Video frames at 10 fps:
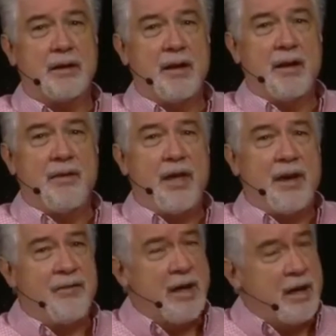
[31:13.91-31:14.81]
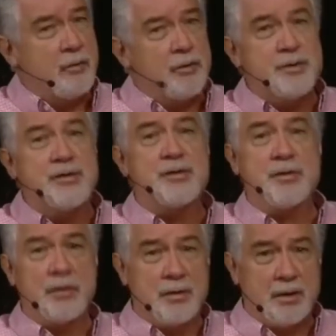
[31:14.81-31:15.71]
that if they
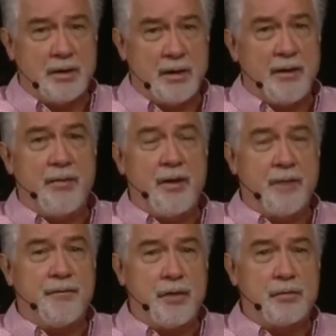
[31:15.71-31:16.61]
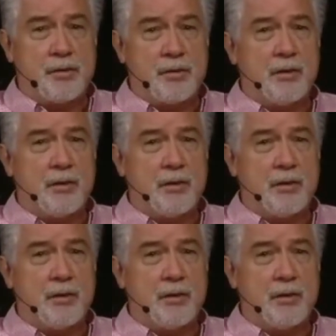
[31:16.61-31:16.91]
understood their future,